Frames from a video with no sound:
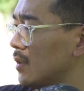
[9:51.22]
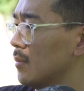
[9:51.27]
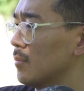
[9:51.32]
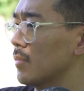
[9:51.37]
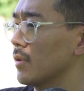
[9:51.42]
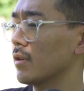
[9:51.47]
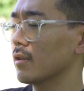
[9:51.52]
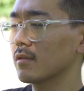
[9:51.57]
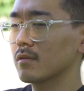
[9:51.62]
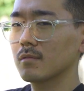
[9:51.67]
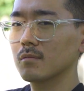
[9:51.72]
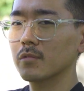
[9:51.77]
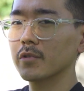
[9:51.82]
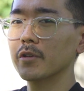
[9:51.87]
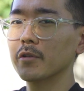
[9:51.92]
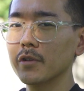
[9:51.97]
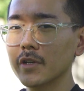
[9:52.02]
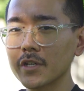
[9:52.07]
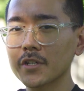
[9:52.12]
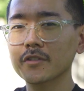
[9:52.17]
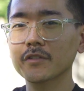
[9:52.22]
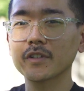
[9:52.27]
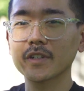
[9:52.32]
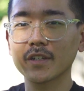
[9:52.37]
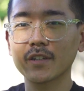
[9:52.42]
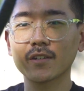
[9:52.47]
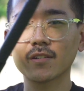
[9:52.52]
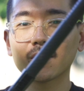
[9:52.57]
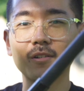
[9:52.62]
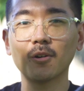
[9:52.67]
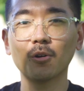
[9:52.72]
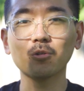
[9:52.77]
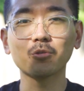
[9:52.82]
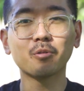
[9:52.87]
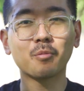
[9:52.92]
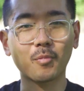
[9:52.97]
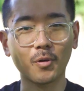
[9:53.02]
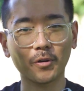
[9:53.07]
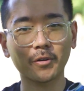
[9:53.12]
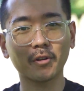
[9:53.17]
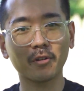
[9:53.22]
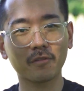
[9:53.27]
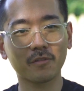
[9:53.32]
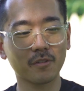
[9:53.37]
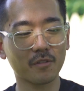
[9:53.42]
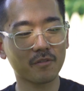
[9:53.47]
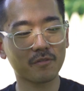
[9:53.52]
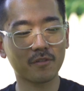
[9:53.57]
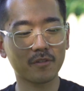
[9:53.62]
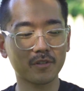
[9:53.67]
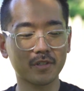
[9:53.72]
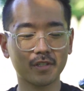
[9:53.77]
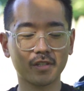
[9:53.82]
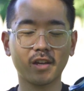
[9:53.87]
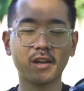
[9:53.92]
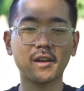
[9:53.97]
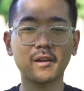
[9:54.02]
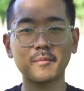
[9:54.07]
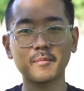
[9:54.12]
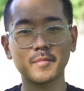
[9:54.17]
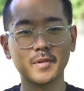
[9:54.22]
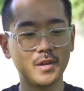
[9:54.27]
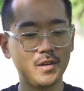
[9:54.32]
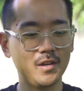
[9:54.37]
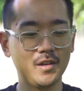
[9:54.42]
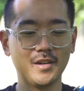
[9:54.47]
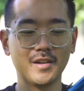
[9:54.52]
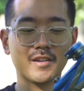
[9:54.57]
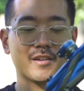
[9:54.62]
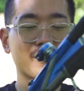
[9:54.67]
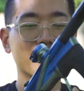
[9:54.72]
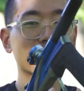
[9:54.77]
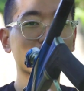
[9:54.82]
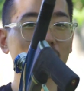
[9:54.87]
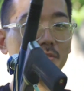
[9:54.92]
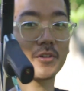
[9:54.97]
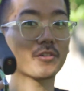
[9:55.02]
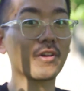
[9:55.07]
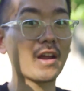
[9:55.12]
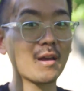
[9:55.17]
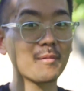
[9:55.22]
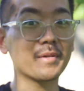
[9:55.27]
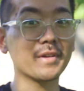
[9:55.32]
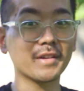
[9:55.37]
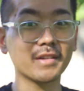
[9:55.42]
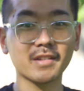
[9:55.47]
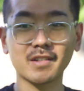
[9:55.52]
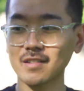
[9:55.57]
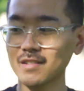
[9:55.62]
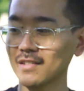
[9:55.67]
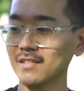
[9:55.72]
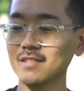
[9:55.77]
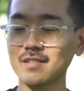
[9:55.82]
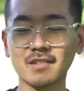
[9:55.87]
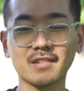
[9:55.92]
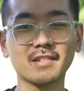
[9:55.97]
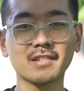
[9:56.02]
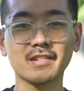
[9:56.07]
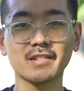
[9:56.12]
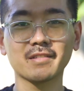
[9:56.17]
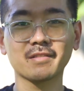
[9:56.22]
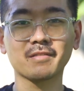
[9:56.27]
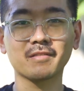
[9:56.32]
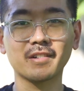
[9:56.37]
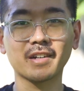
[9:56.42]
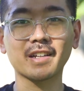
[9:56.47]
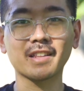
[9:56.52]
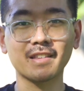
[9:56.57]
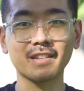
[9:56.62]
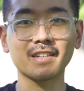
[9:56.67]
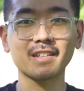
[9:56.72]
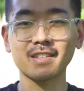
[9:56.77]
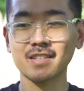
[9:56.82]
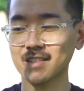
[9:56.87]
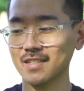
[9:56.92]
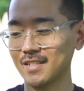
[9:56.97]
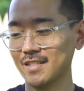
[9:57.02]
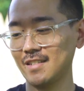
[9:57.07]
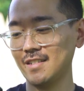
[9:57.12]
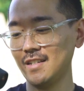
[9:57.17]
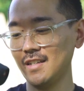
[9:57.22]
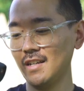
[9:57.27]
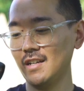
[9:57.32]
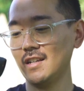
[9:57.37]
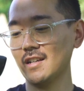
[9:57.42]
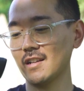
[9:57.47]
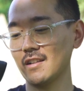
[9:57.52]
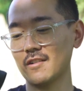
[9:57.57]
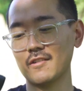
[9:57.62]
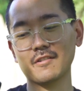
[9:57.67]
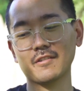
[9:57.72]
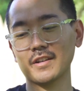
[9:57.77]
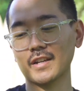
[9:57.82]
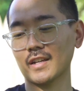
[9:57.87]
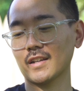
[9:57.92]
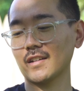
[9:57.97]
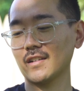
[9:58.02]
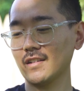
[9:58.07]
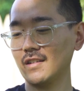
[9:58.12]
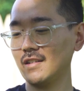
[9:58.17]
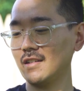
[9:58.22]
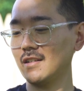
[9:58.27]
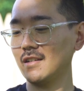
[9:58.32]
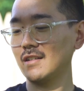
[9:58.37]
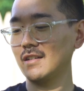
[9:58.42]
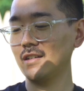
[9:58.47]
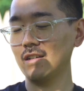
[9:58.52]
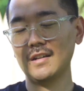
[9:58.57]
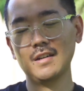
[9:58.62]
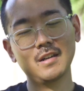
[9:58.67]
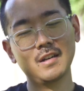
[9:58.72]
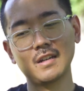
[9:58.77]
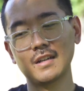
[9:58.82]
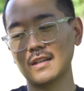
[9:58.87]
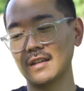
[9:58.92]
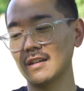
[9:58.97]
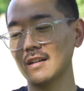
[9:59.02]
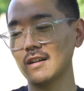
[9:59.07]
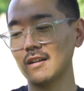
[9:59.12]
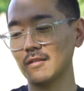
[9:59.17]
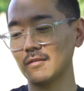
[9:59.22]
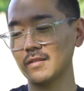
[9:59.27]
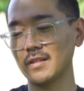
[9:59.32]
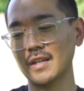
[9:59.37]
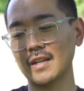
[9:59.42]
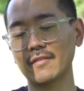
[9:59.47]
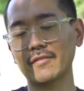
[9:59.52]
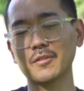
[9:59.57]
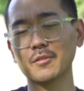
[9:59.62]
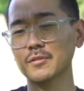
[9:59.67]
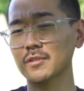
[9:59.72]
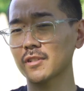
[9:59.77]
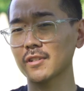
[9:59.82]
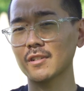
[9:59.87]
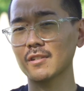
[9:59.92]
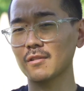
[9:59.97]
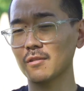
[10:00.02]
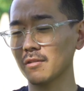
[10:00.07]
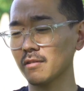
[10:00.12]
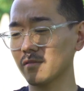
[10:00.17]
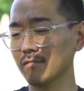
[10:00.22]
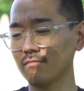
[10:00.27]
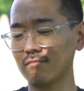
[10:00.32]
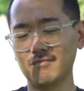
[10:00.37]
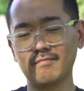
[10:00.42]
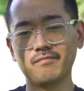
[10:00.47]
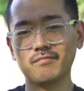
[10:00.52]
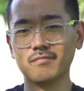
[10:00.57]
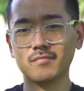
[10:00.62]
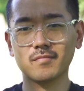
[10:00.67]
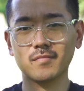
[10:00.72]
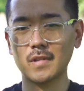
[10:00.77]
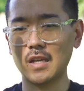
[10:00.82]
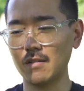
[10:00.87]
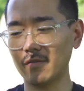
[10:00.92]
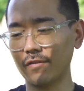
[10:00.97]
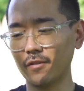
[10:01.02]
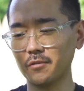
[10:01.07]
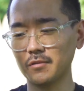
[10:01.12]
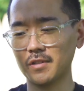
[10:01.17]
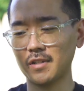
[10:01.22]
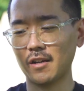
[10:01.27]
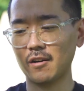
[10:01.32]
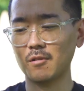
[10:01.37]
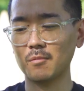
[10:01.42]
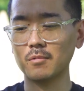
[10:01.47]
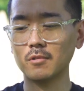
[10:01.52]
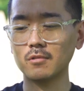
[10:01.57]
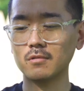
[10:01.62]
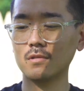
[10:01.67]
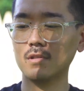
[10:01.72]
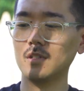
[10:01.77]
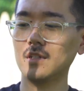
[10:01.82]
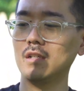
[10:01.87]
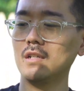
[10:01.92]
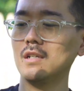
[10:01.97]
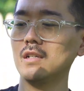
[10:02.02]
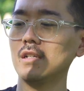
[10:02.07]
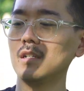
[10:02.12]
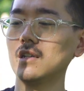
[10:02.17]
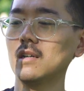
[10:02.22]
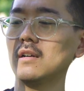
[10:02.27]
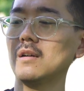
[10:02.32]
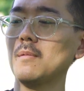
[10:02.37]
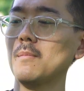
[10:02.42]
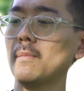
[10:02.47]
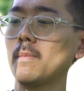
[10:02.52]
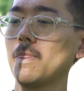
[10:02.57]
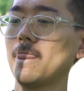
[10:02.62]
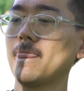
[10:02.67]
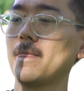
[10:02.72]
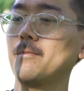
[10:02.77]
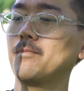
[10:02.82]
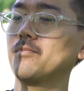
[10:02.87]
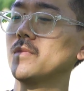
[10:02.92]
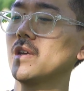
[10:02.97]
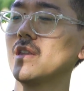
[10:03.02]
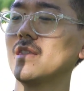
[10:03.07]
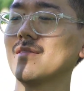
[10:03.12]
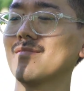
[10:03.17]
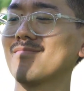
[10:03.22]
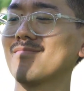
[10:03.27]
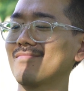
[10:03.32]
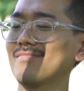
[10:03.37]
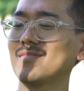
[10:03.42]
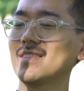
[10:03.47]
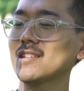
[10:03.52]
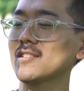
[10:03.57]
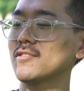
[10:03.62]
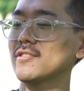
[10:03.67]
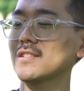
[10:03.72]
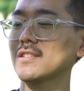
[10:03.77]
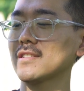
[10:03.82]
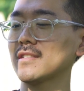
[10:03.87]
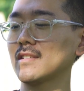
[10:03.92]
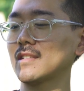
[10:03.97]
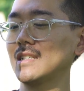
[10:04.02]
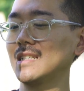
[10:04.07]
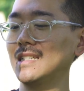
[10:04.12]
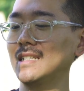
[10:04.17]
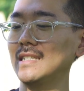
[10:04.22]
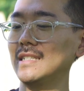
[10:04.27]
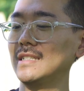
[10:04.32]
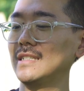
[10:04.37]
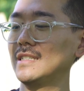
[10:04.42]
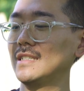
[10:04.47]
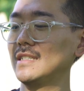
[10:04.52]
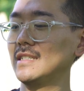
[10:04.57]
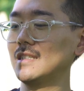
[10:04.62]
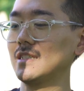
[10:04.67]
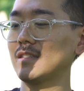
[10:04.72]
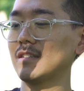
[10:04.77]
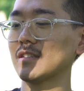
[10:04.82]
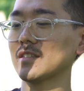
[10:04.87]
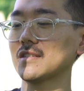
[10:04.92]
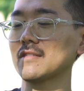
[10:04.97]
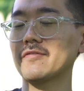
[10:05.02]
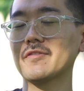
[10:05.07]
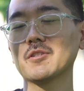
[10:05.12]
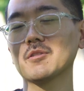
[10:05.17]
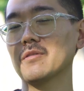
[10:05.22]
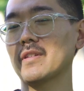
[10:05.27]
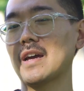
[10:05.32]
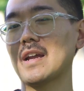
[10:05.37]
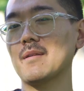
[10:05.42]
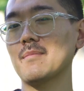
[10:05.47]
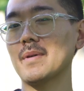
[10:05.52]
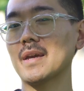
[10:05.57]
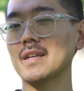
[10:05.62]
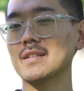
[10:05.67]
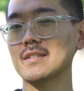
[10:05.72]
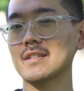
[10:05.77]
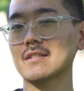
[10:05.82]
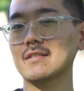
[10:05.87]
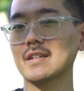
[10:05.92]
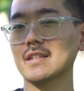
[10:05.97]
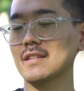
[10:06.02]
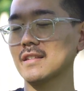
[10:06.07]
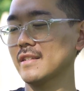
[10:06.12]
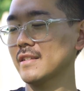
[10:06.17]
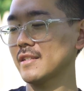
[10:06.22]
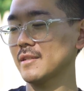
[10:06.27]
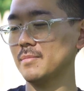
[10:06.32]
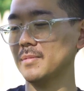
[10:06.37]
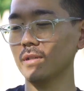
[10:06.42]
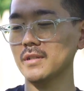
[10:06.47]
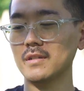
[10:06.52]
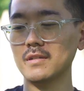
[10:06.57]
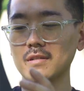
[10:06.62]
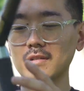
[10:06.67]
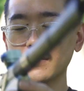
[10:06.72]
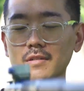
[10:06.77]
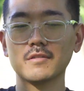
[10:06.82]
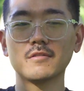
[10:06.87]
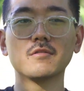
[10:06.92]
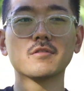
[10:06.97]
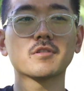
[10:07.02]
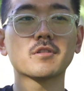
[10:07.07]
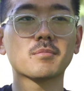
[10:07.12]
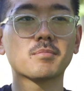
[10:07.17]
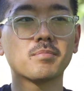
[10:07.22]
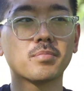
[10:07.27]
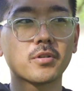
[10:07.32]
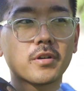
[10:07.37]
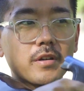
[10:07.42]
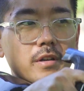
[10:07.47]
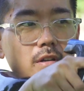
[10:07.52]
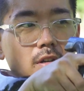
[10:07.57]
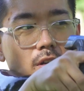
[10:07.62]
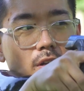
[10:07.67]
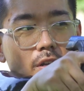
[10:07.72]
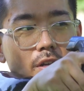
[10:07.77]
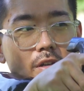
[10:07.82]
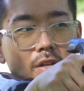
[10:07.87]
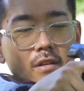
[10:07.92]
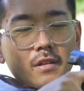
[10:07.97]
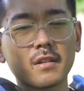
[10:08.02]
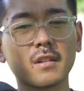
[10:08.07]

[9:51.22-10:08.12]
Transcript: But when you initially hold the marker for the first time, you usually grab it like this, and you're like, oh, that feels good or it feels terrible. And this just doesn't feel that amazing like this, but as soon as you put it in a